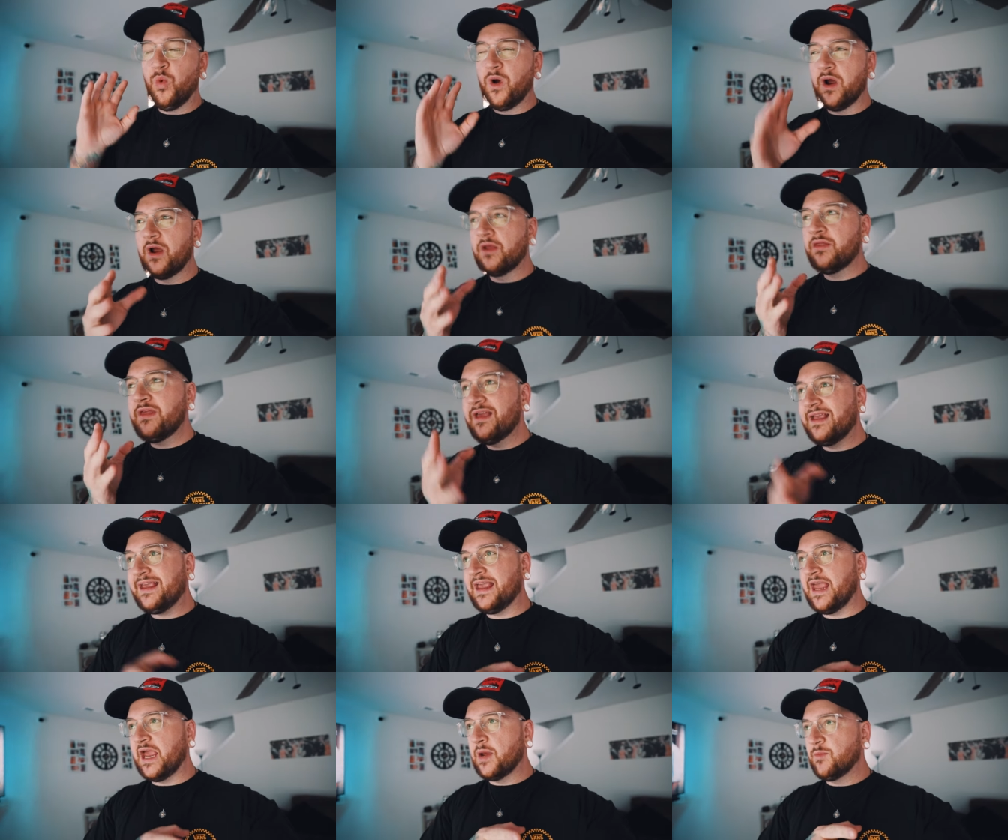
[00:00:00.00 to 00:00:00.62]
Where
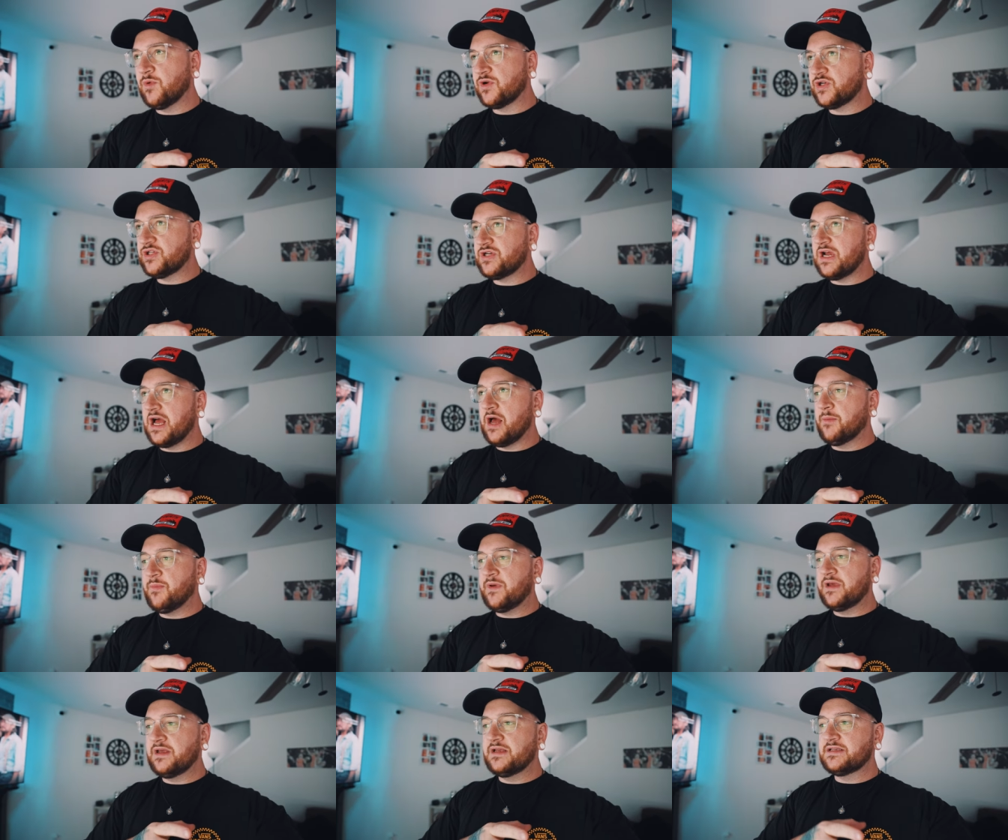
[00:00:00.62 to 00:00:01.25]
the camera
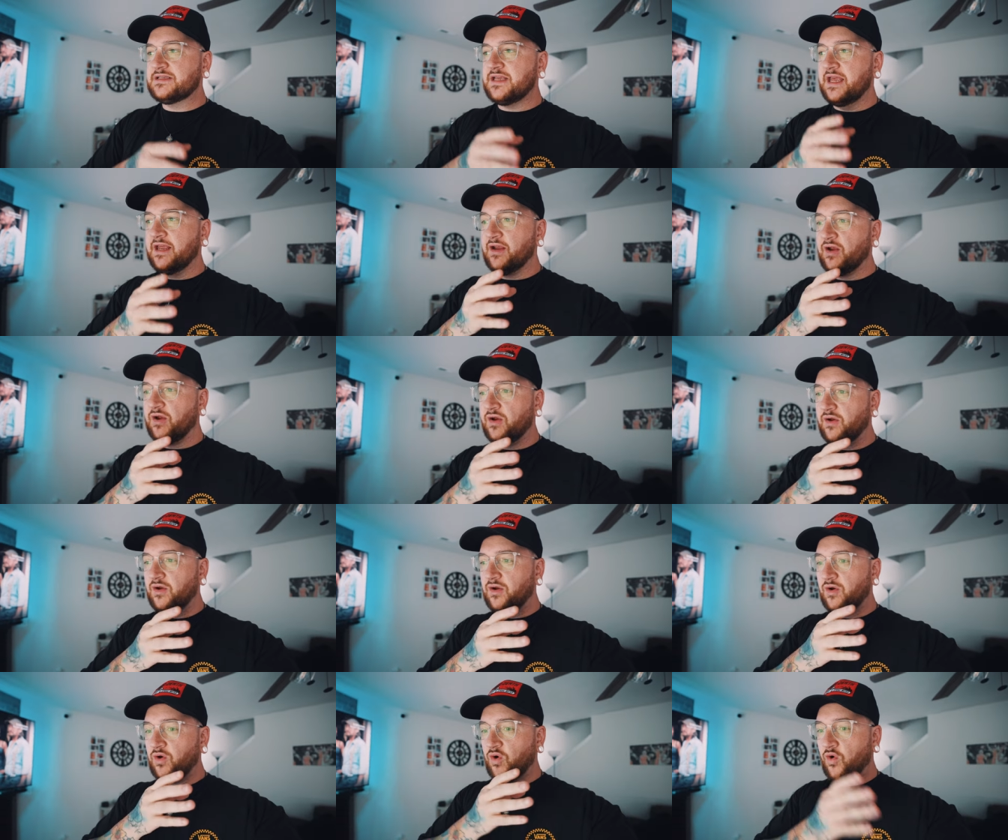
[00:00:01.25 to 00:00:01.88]
shop is
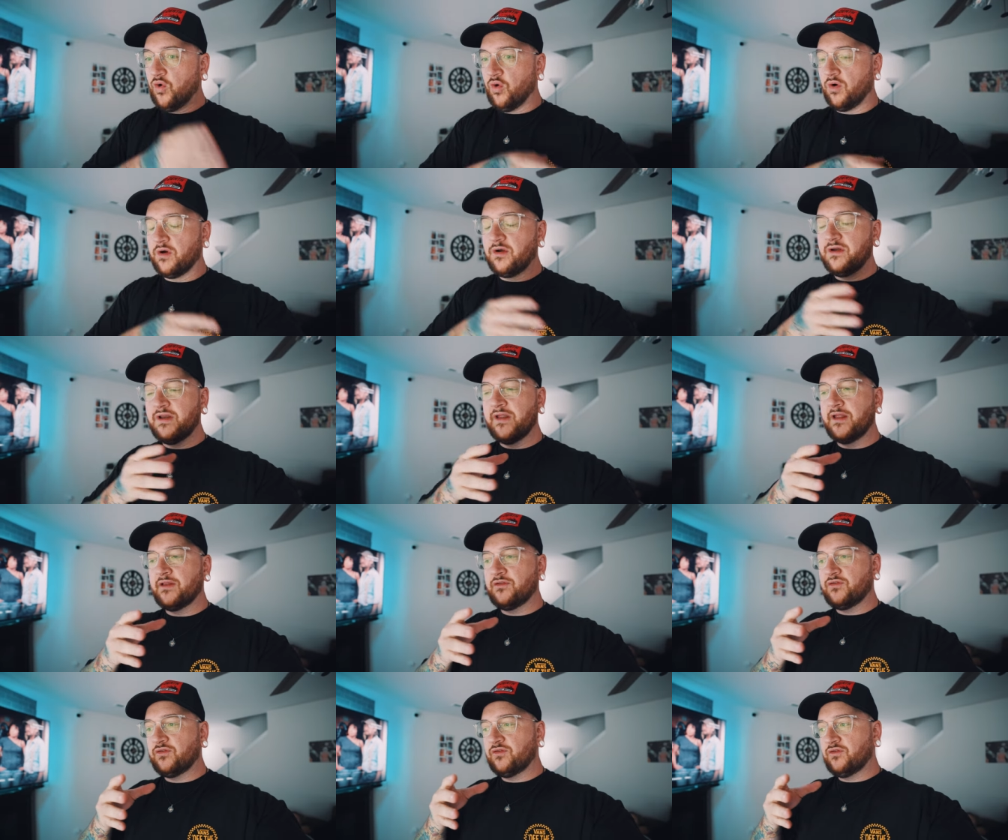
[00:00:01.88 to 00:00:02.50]
and
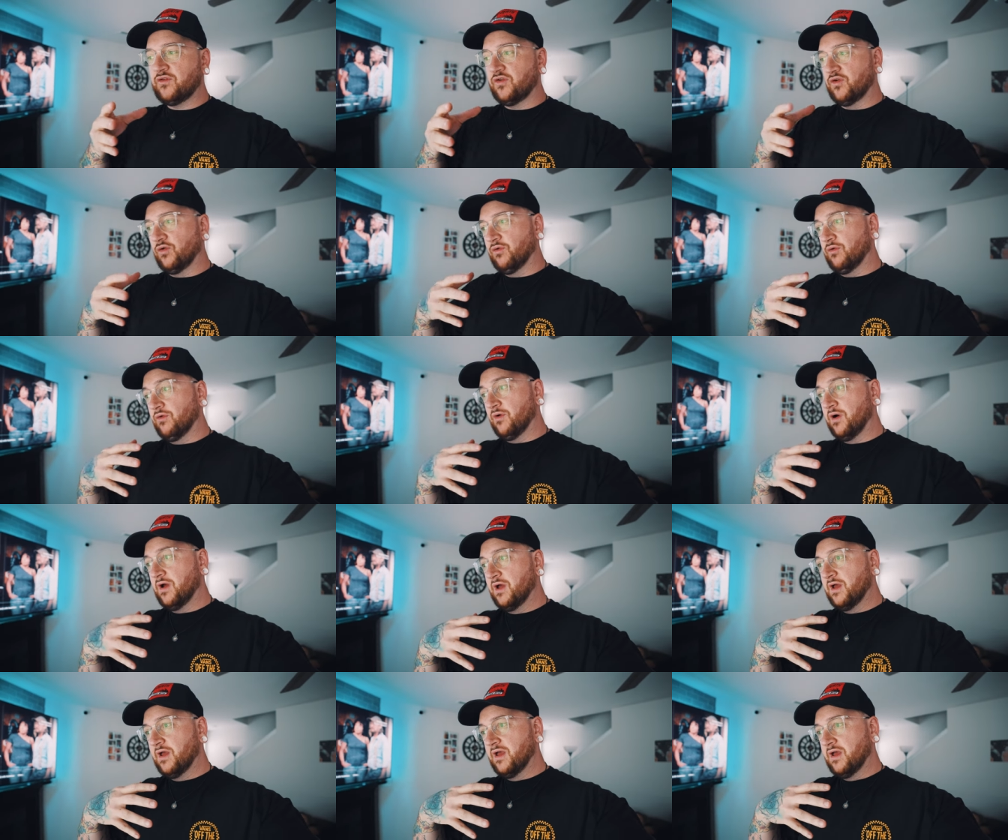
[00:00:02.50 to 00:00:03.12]
coordinates
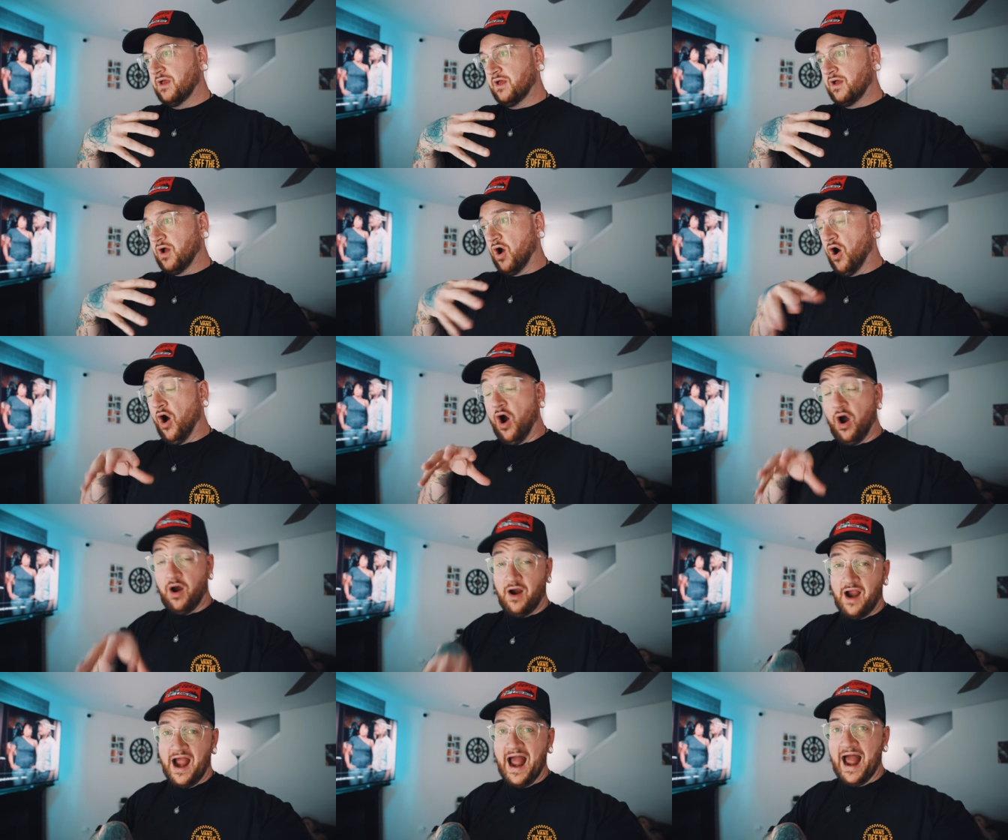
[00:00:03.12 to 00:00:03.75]
to
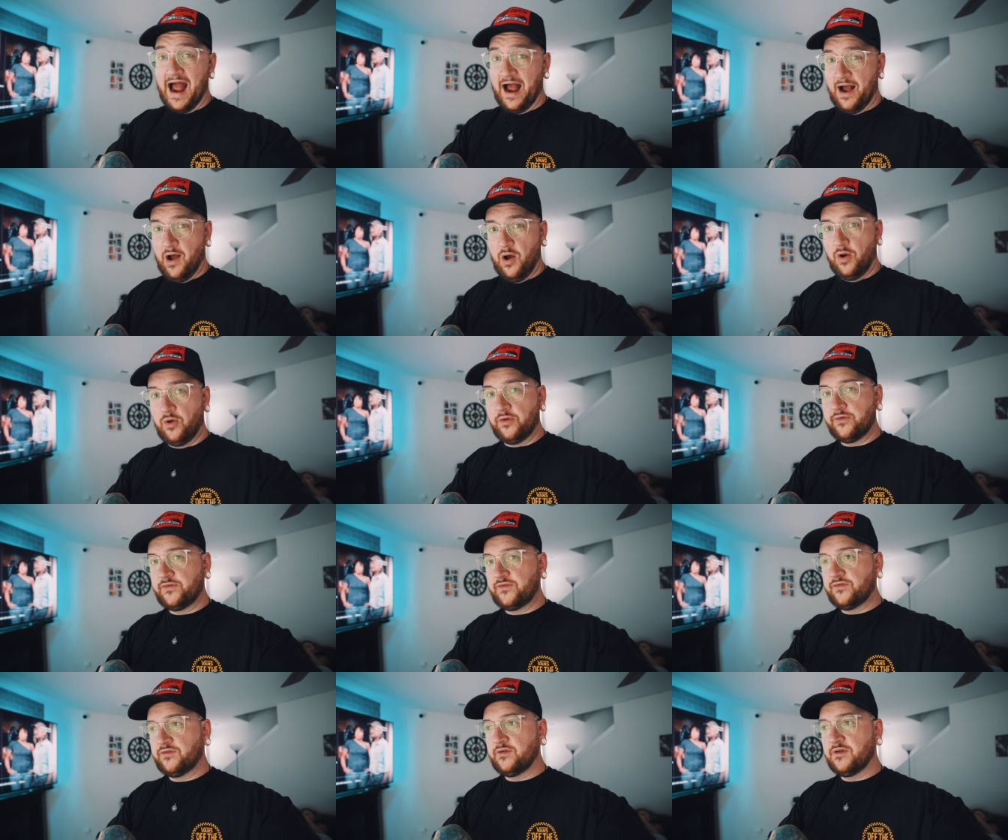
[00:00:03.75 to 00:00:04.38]
our
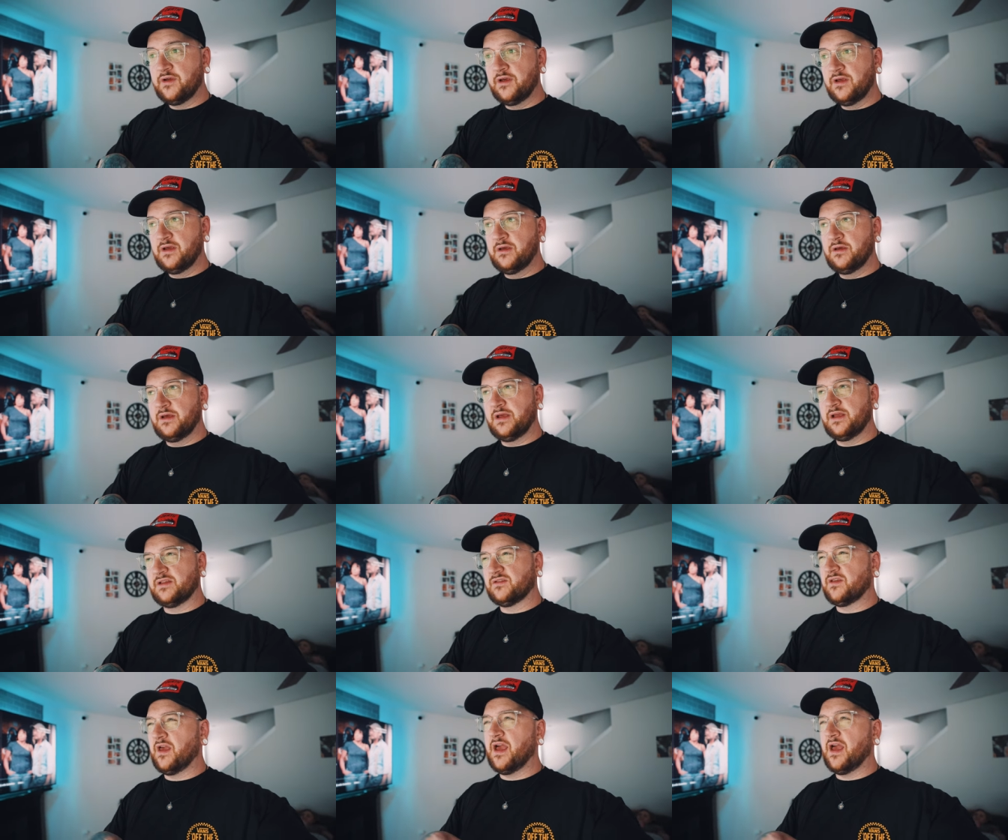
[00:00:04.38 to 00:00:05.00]
house is